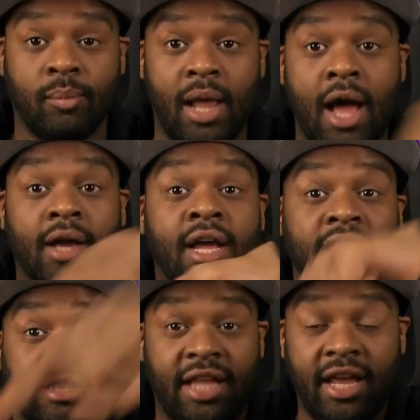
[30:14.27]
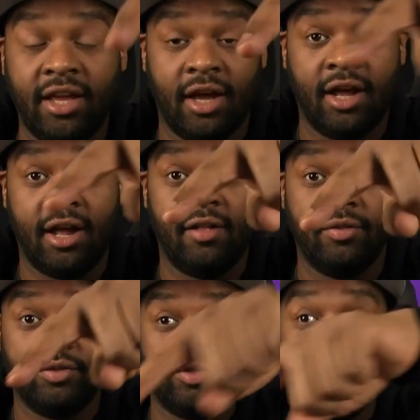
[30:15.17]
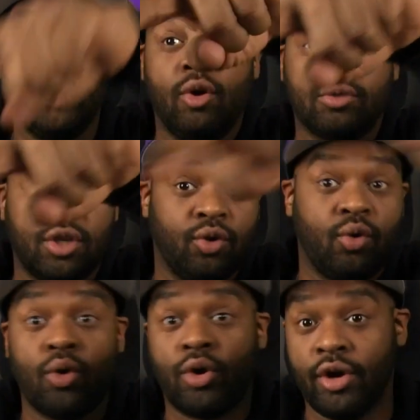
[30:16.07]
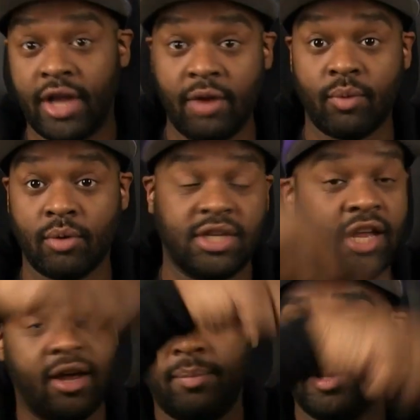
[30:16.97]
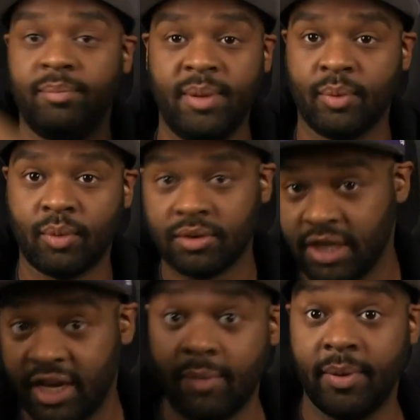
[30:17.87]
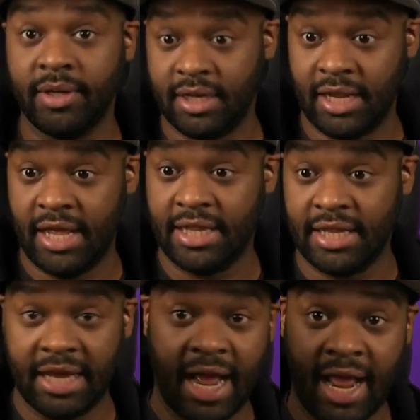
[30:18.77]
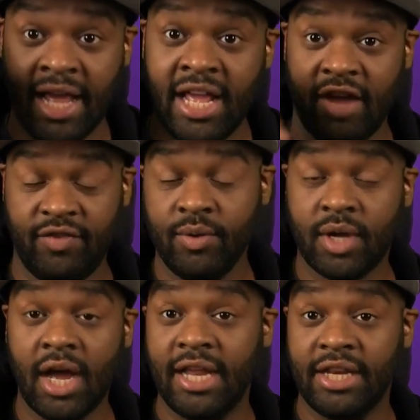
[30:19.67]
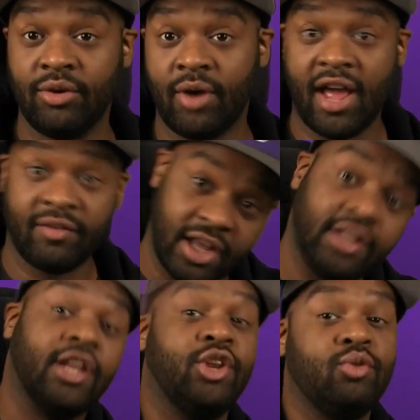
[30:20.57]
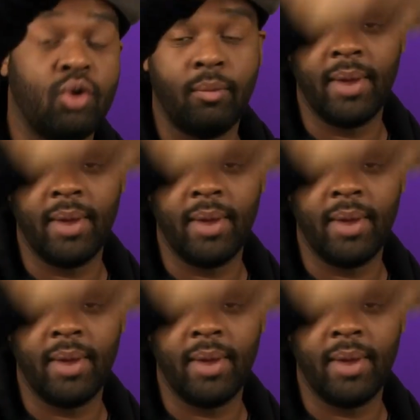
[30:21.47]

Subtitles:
the block. They go to the corner and they rotate up, and then people rotate up, and then the guy, if you cut and you don't have nothing, then you go